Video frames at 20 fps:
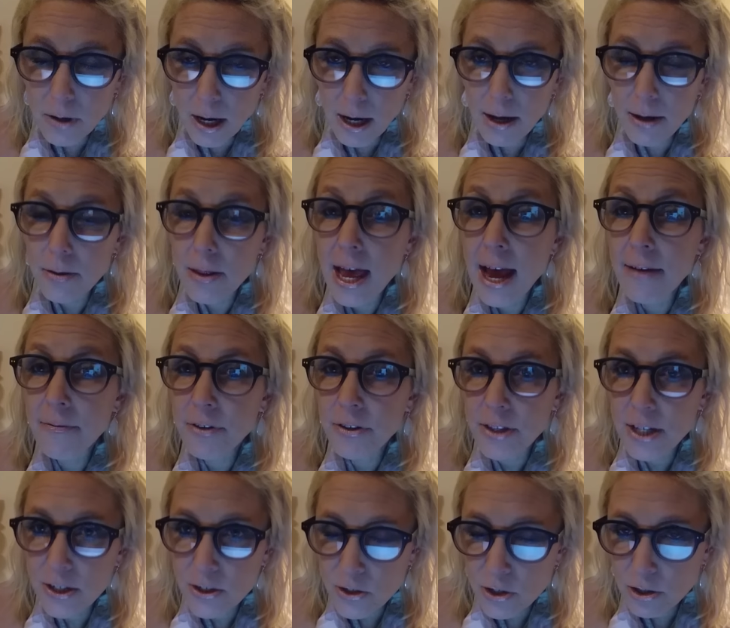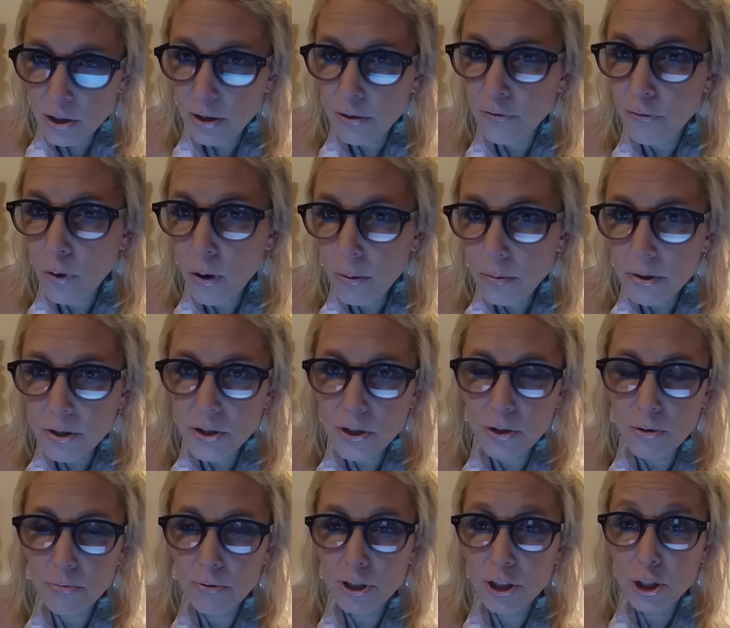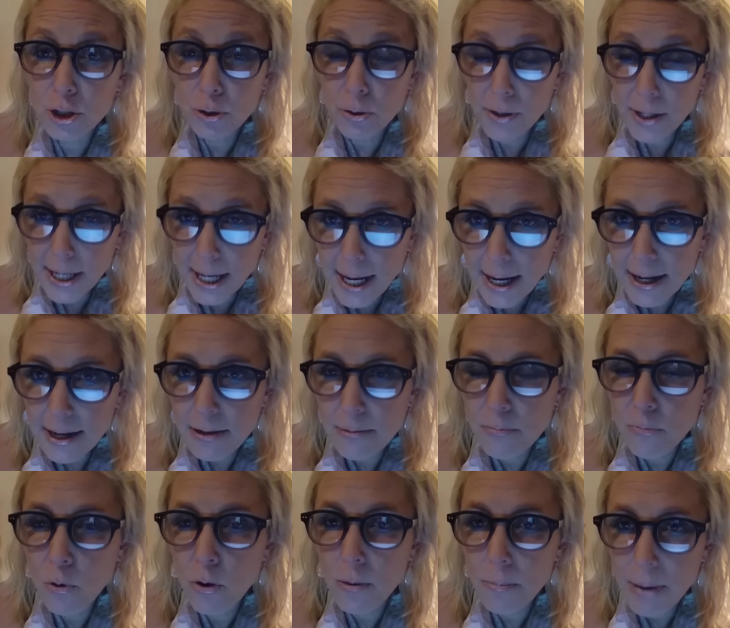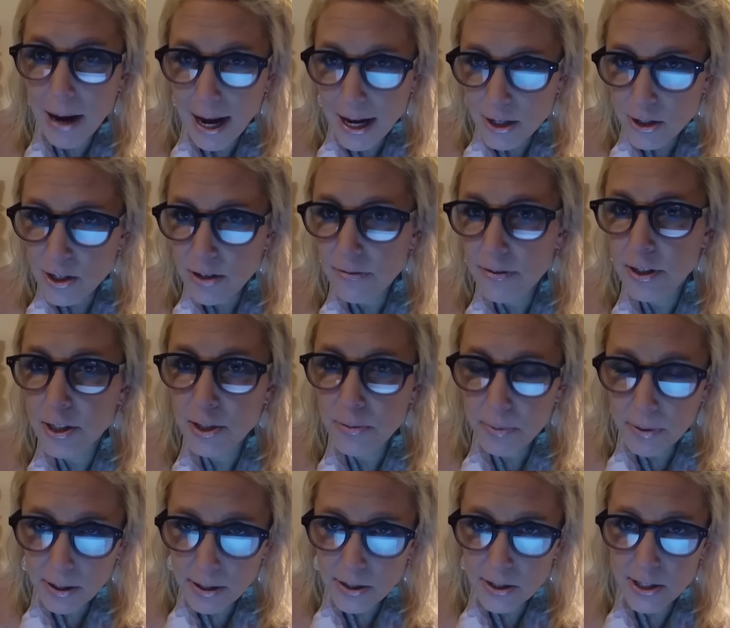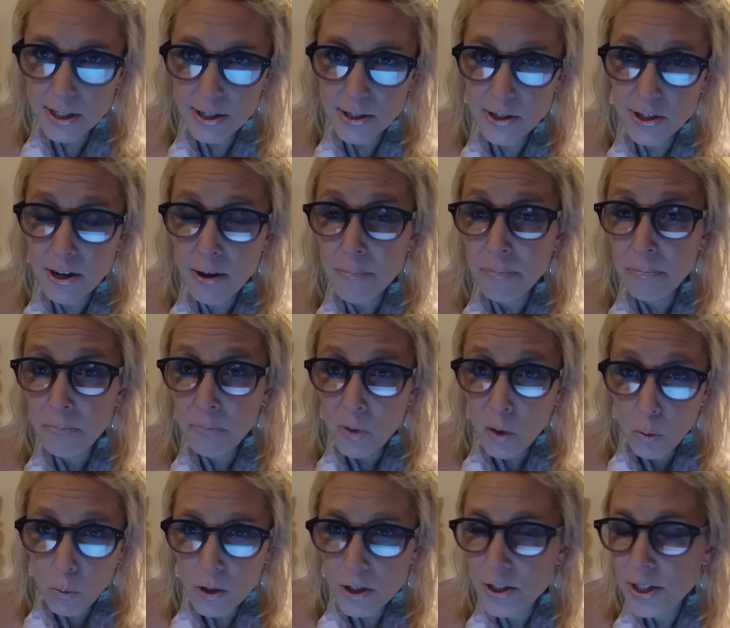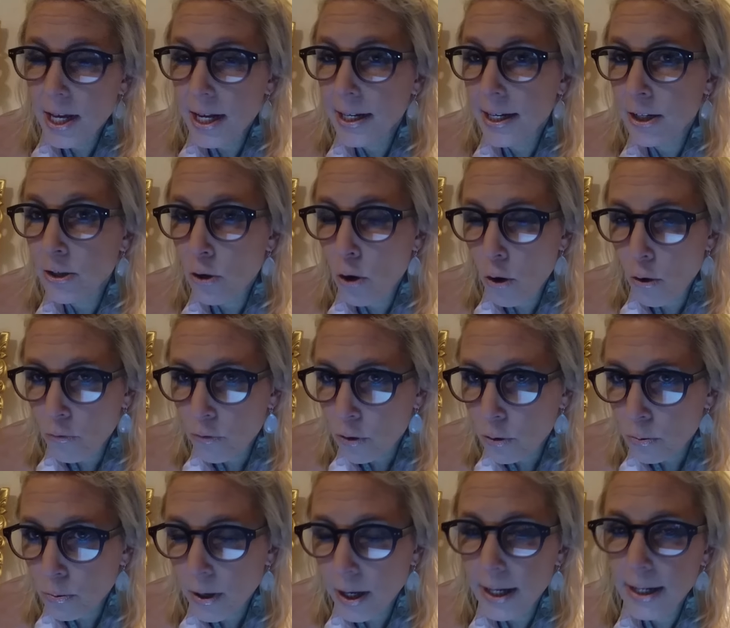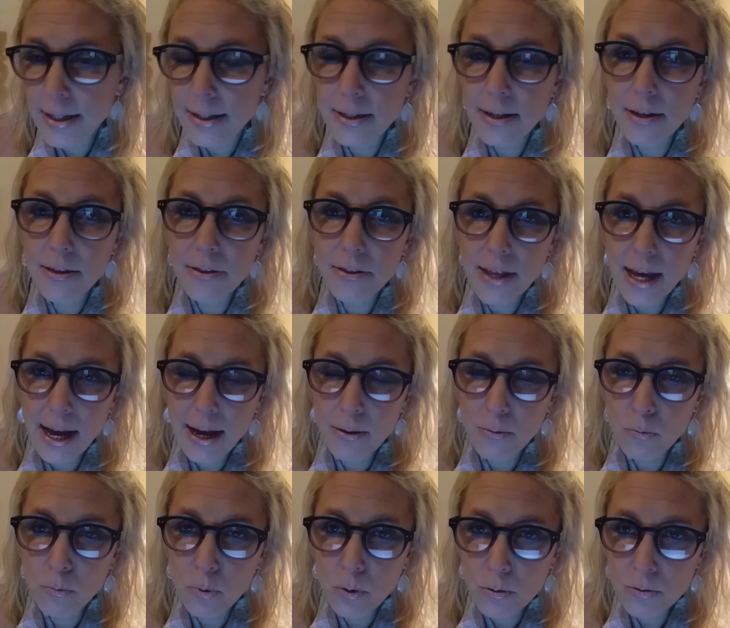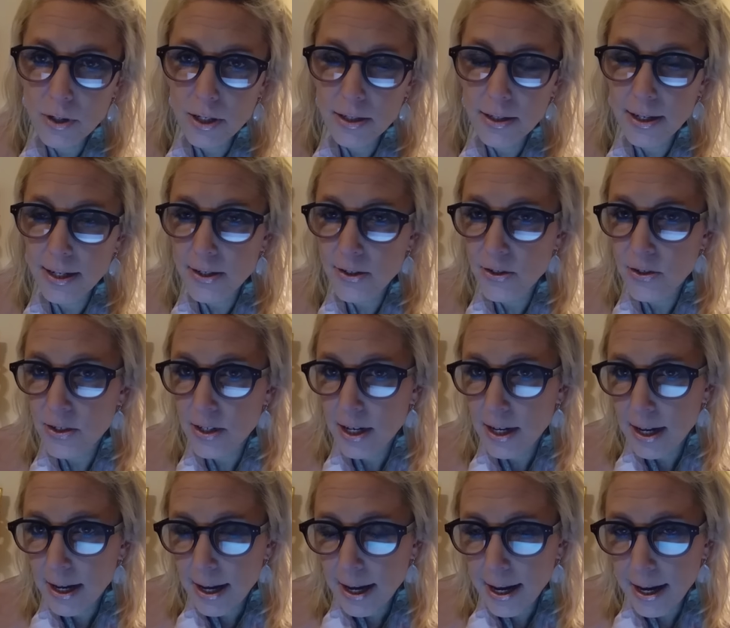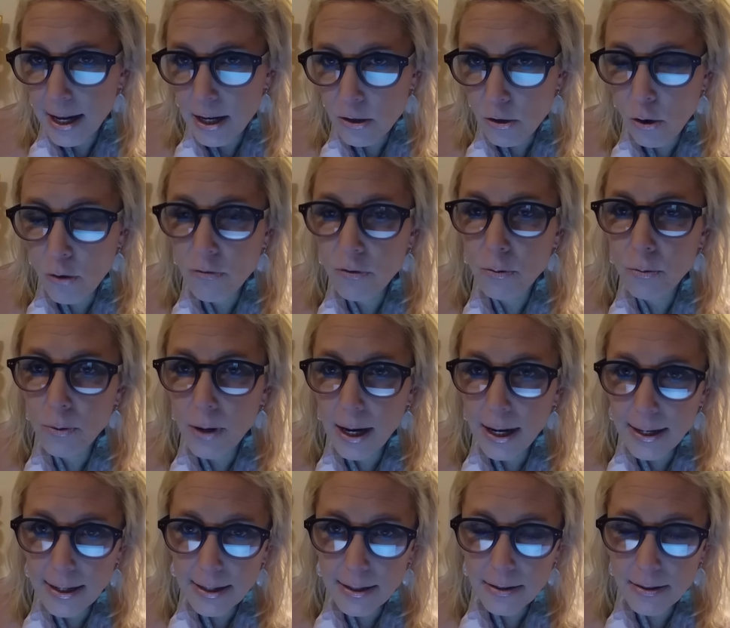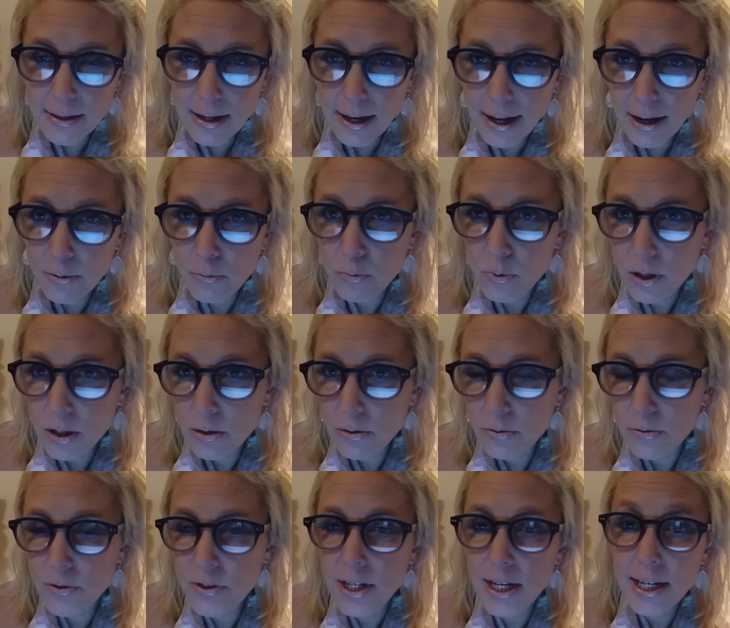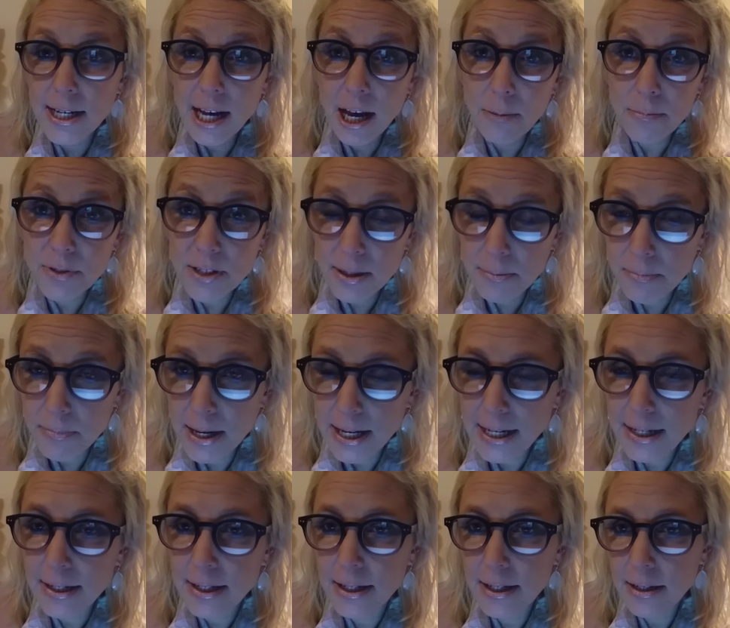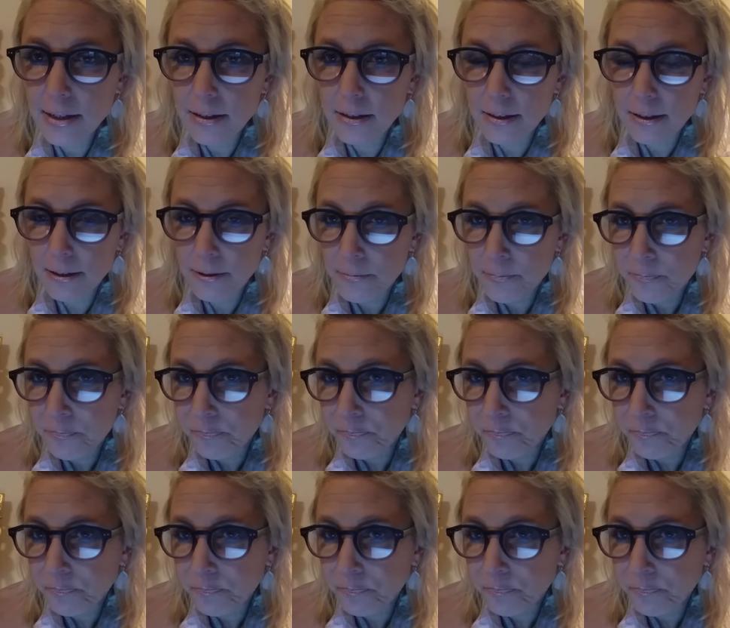uh, having things to look forward to, which create more positive experiences, which then can overwrite that woundedness and overwrite that wound and help to make it heal.